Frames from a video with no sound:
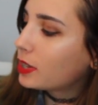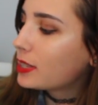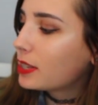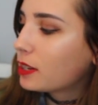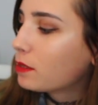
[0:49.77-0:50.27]

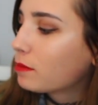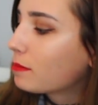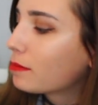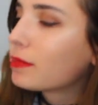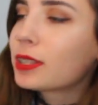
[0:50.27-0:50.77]
The
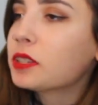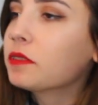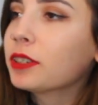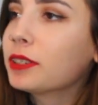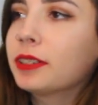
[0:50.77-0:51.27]

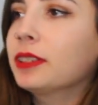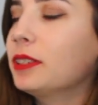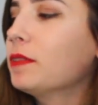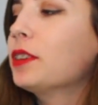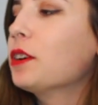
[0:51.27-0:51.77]
silver didn't
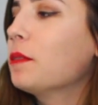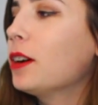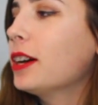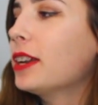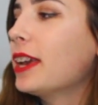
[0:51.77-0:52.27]
even go
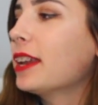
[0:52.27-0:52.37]
on.